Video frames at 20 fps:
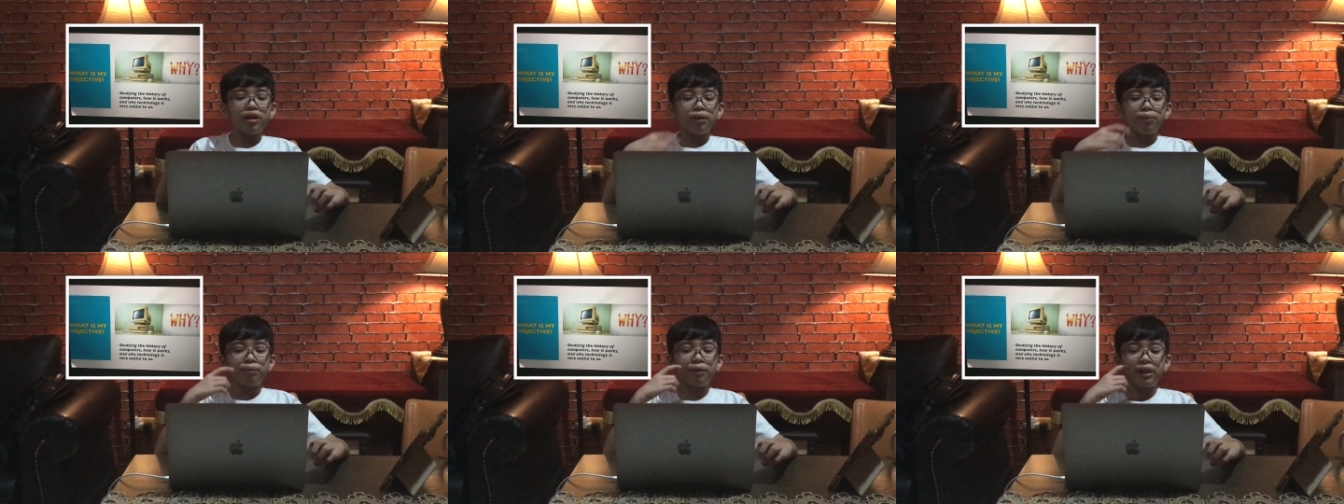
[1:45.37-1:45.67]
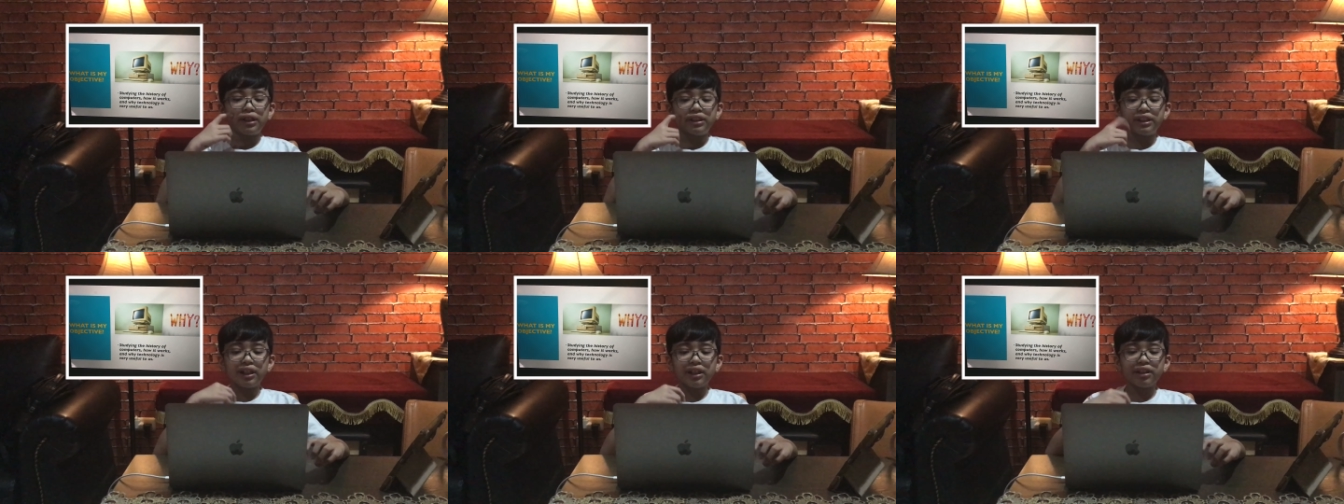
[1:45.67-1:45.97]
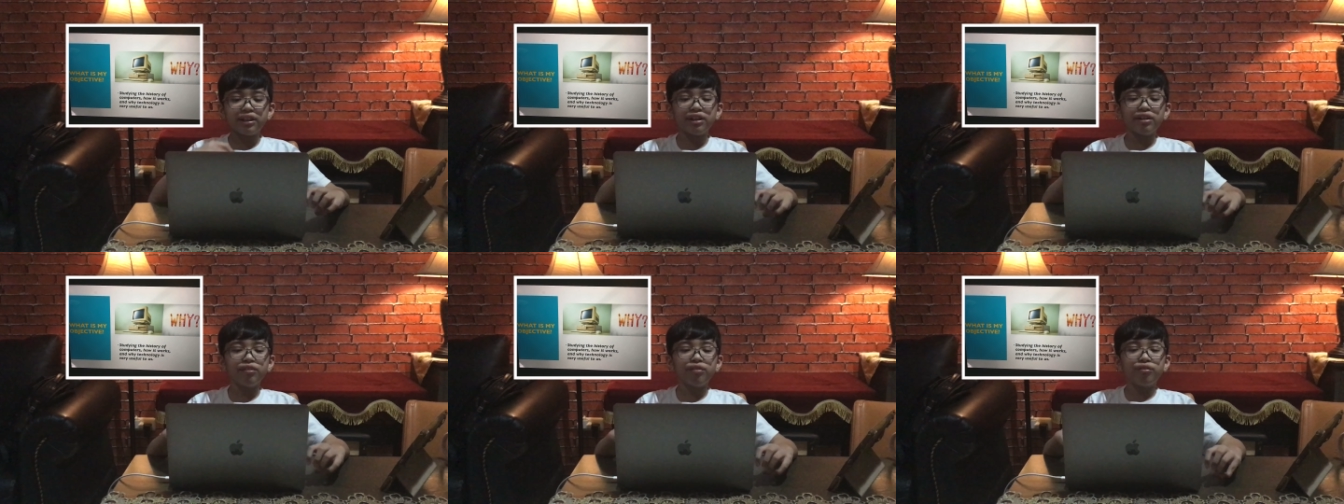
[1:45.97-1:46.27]
My
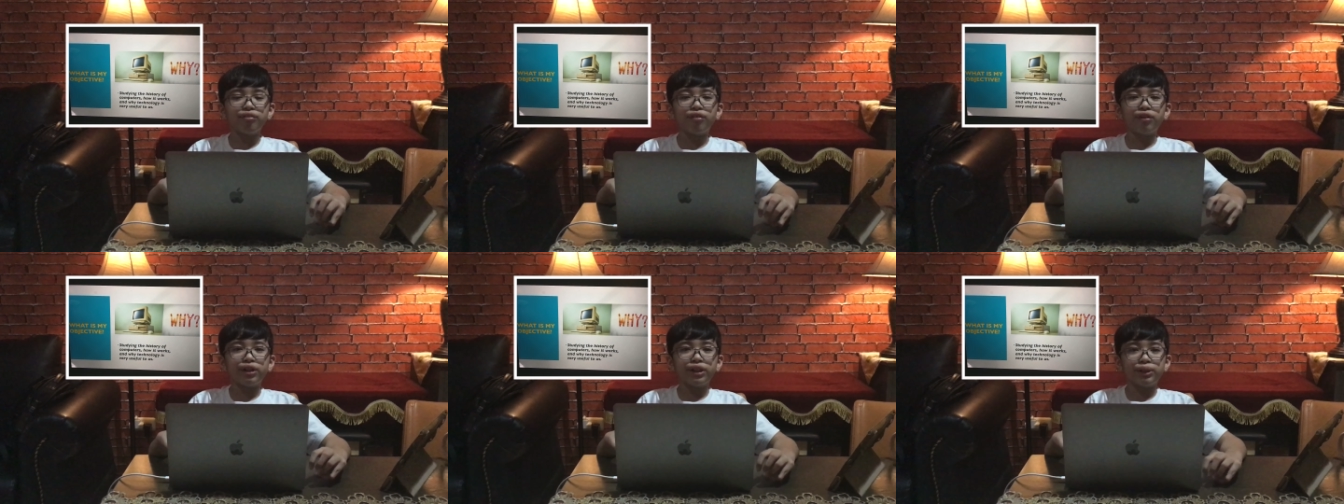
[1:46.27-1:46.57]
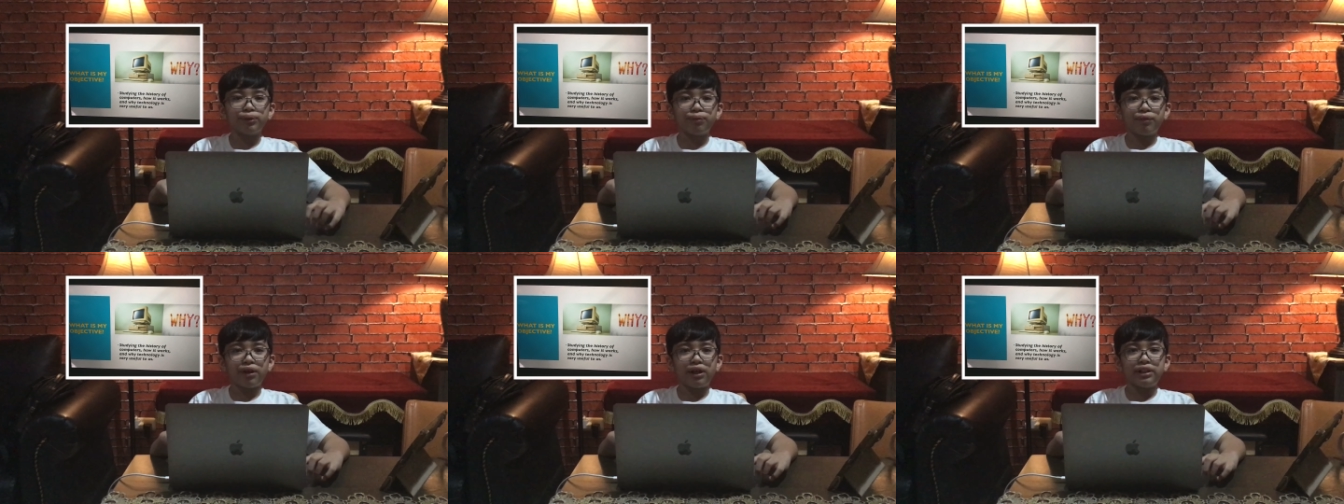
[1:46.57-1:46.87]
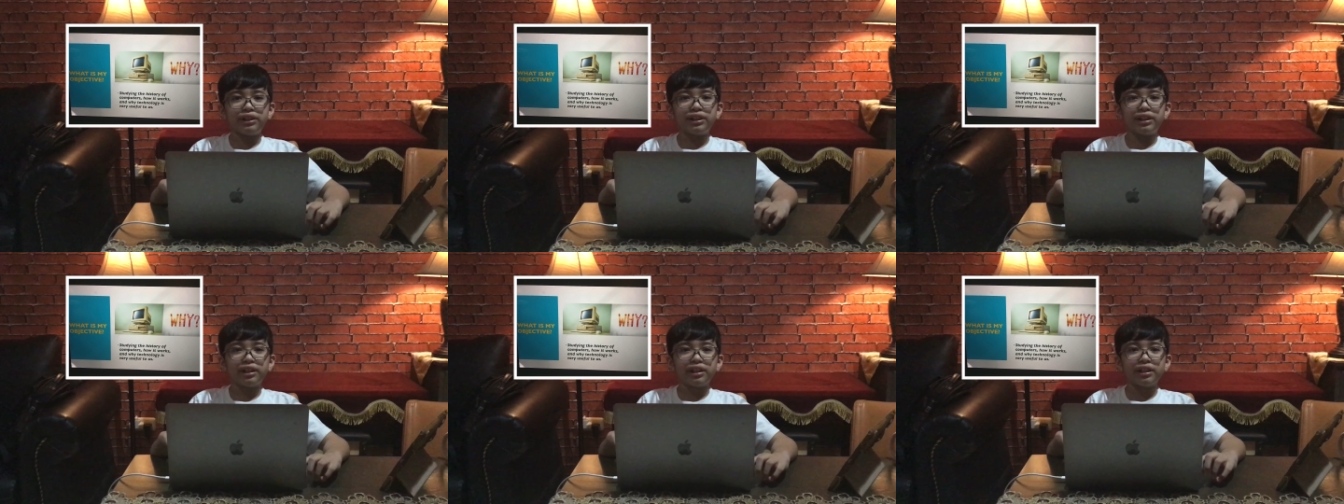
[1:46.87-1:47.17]
objective for this
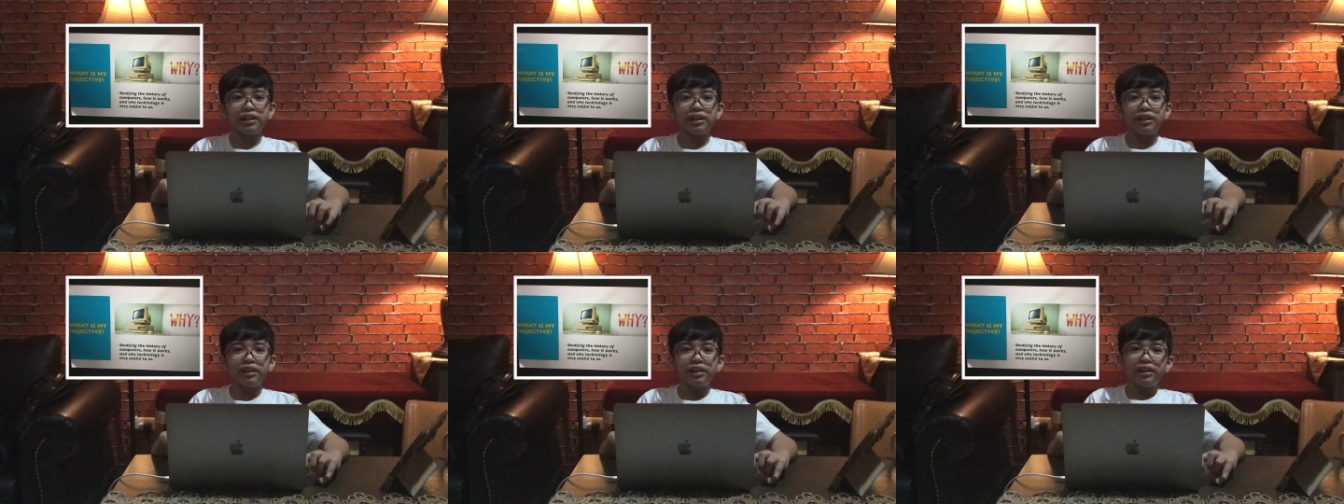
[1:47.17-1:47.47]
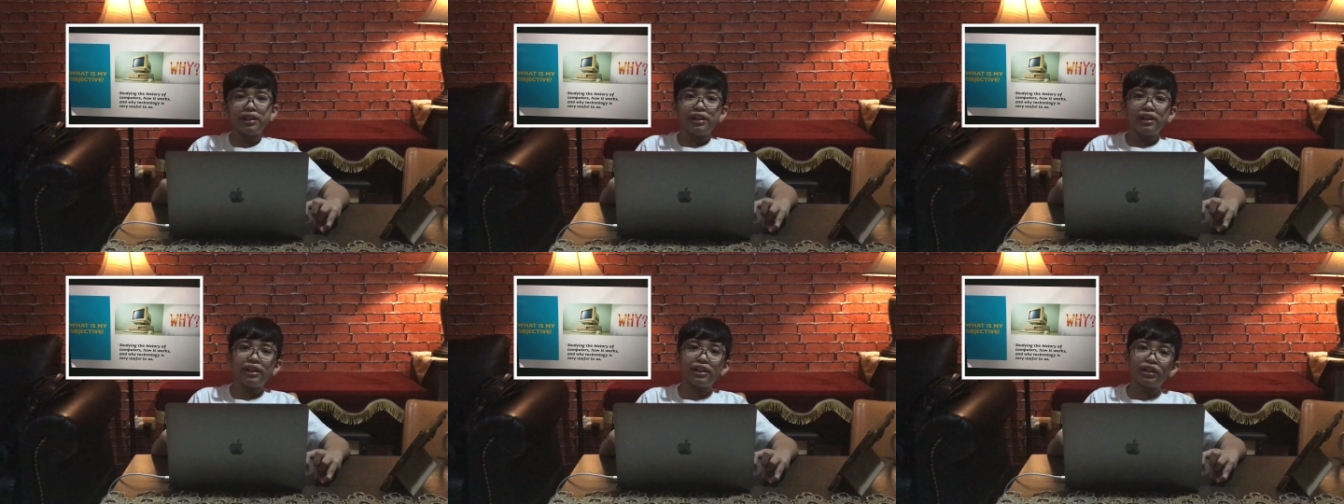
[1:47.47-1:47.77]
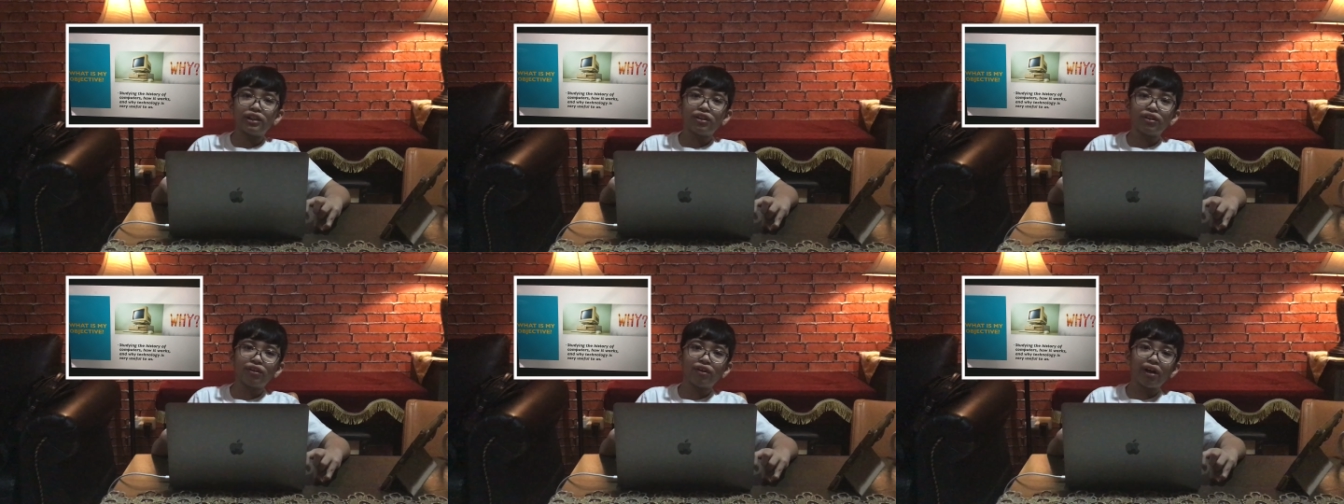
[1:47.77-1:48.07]
project
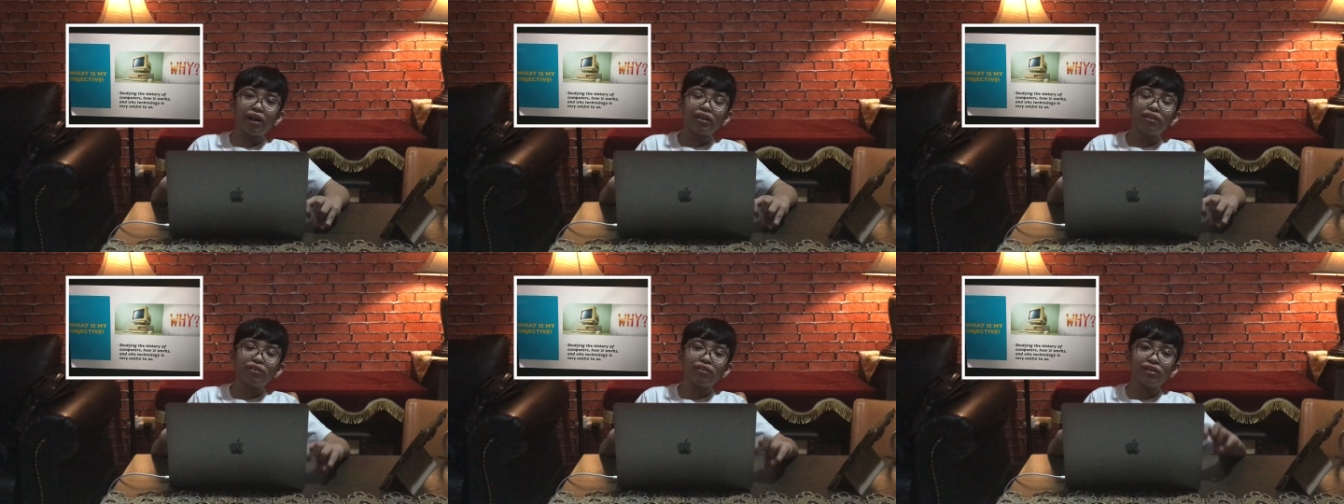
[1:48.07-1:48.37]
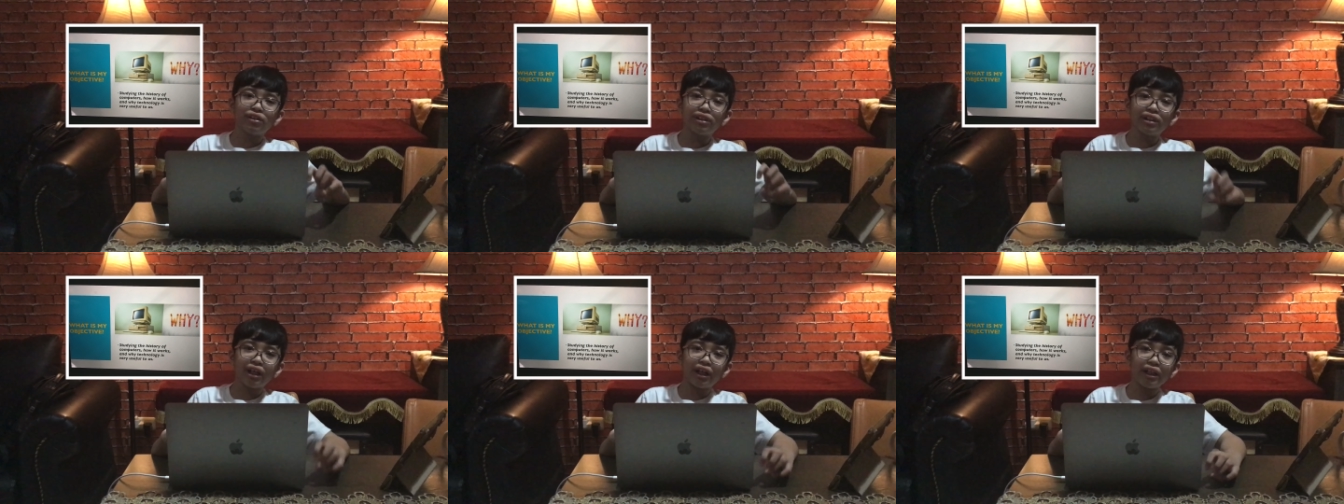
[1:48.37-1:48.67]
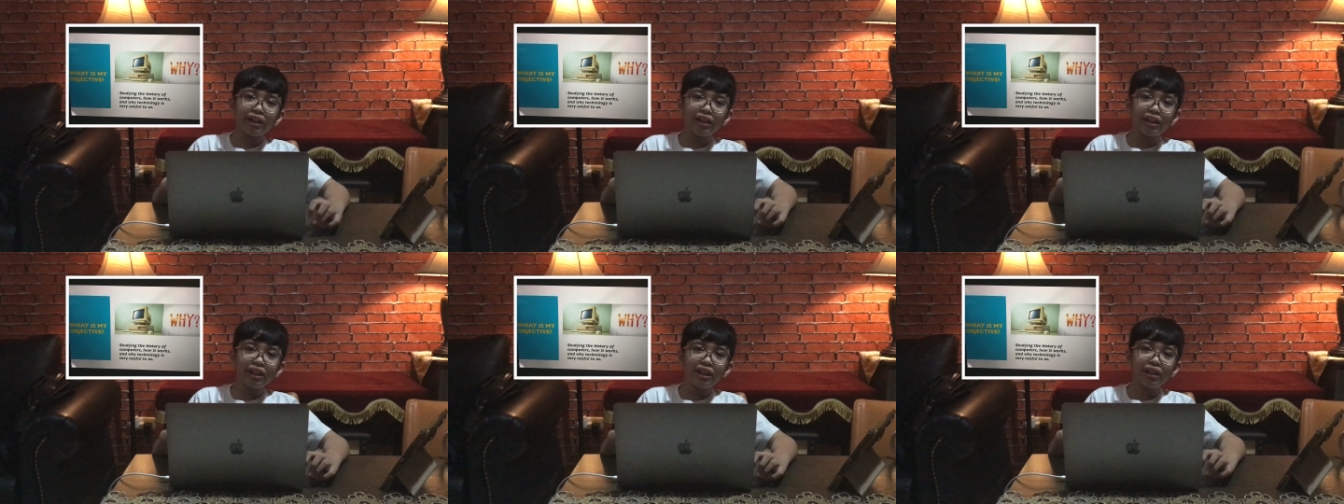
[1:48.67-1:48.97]
is to try to
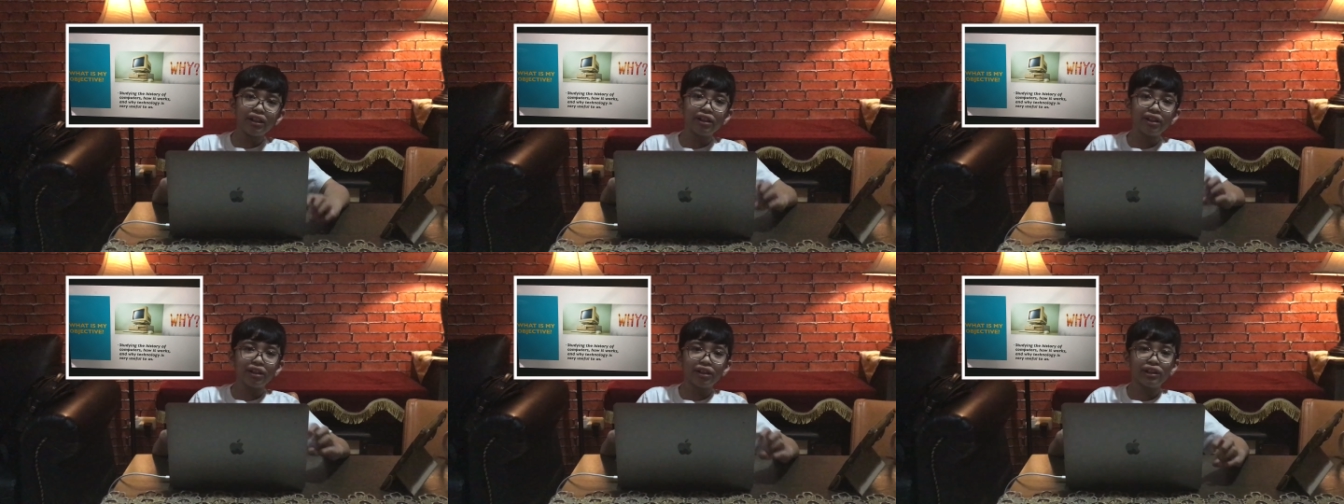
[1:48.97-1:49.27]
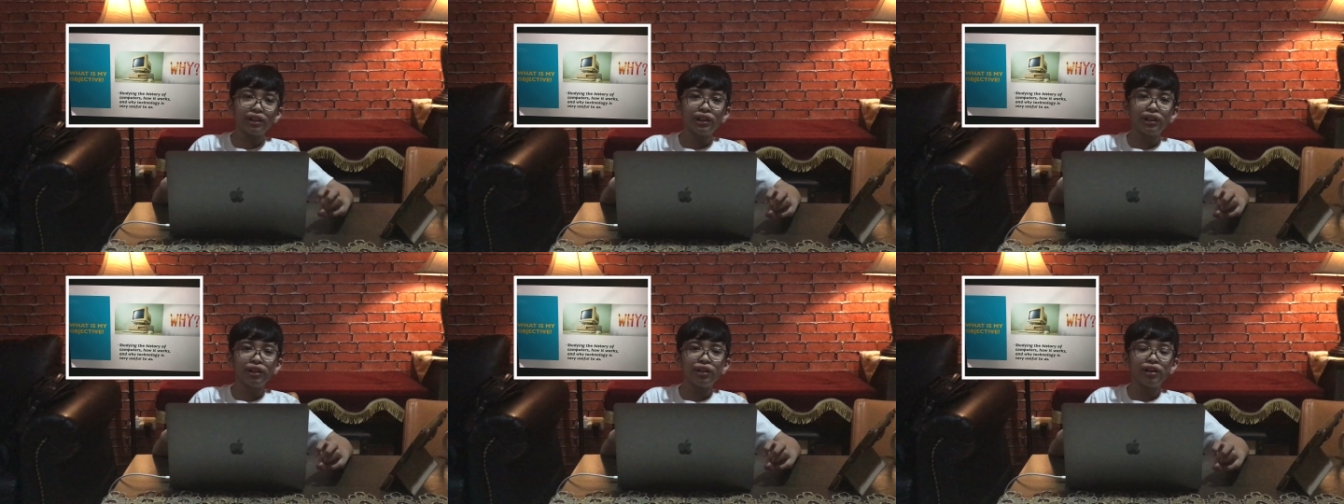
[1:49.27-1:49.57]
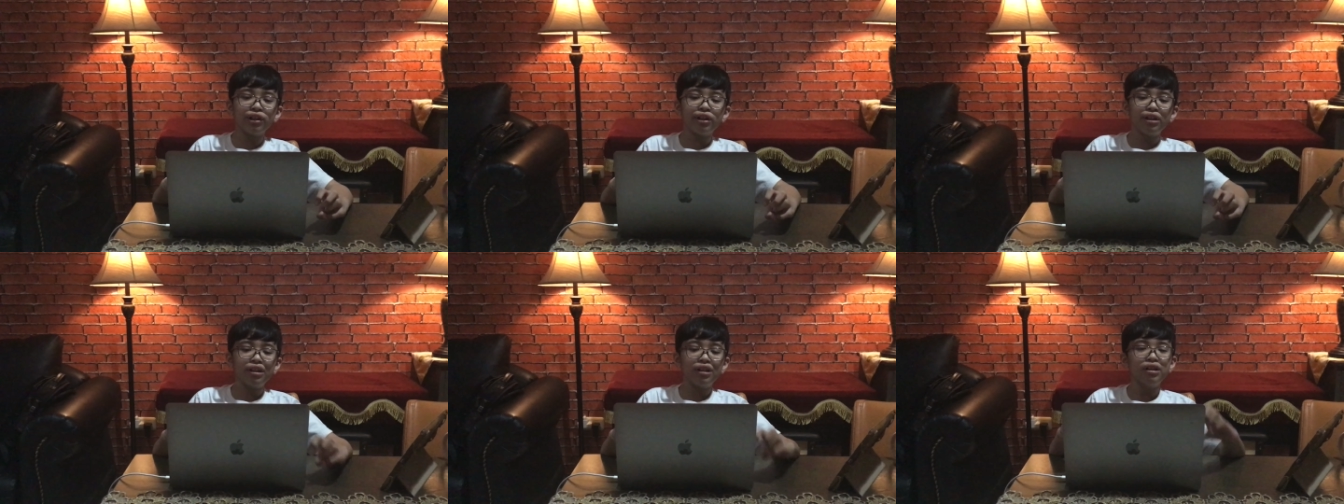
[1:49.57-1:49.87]
study the
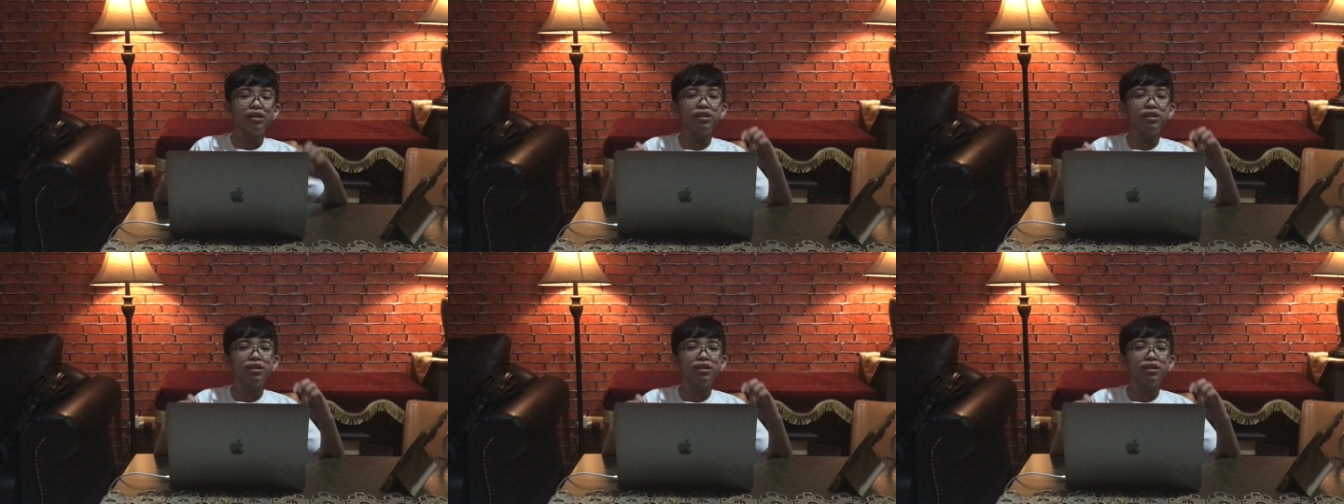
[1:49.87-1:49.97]
history